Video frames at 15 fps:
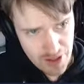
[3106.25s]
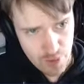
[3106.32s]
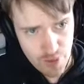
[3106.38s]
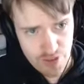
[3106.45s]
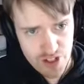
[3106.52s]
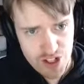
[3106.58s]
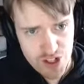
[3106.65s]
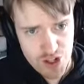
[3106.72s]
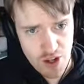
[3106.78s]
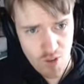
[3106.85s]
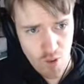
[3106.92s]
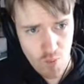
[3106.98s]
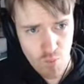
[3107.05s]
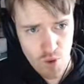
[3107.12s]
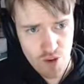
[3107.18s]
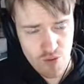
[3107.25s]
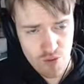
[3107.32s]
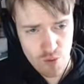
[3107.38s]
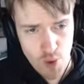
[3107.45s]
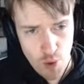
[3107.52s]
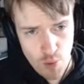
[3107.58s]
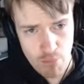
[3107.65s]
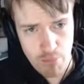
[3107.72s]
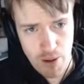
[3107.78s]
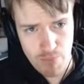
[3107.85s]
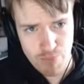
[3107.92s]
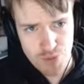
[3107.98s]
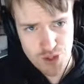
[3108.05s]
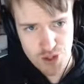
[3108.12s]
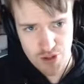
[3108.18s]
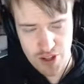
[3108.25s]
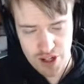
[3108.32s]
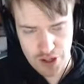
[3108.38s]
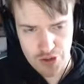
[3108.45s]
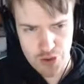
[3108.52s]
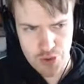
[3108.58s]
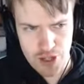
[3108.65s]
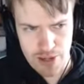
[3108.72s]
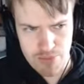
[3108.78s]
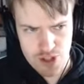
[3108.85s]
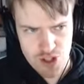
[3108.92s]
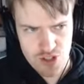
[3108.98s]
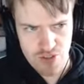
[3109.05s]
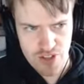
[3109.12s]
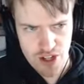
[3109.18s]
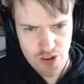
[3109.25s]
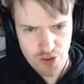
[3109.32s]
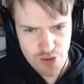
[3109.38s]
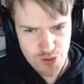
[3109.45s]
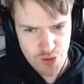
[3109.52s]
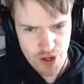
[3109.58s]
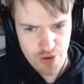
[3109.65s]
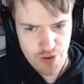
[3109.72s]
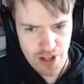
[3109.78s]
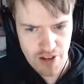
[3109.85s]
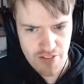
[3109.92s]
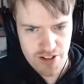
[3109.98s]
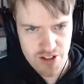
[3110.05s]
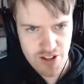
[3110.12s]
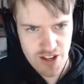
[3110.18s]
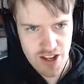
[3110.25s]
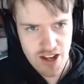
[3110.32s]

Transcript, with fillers: with it, along with road bumps, so that could do damage to the vehicle as we go down it.